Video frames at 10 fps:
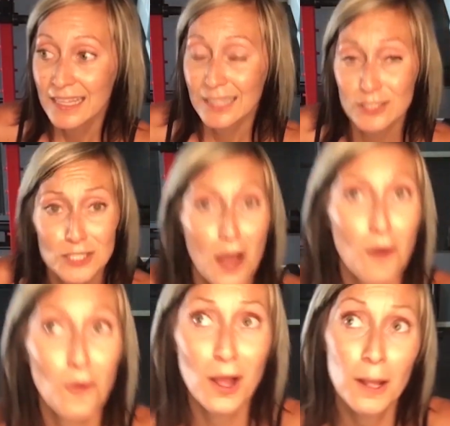There's
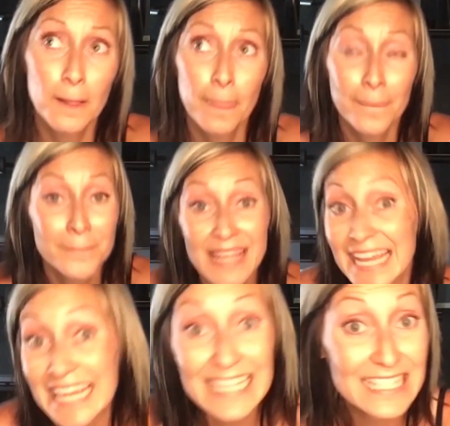no
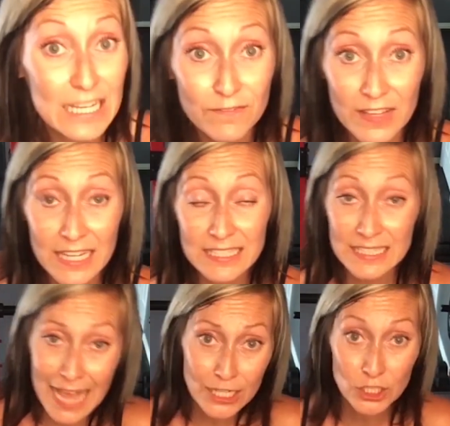easy fix. It's
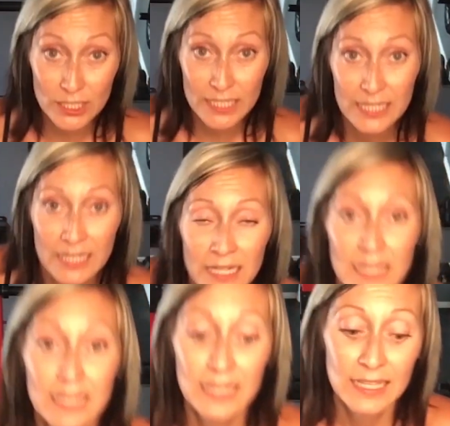actually
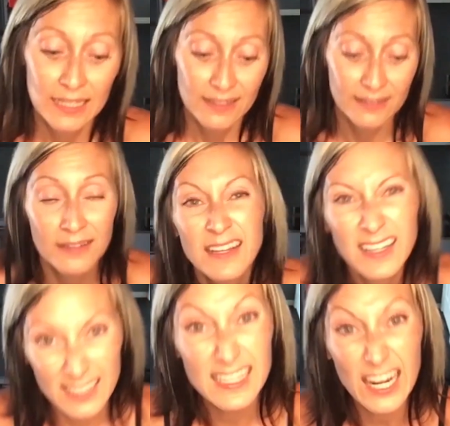
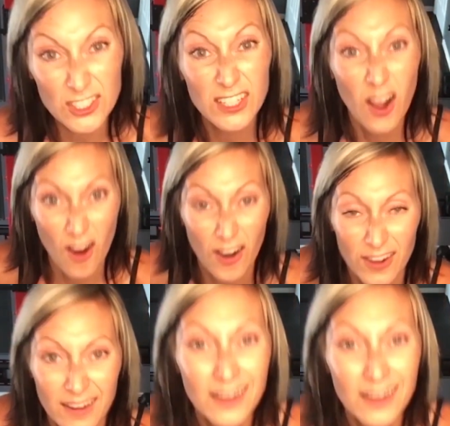hard,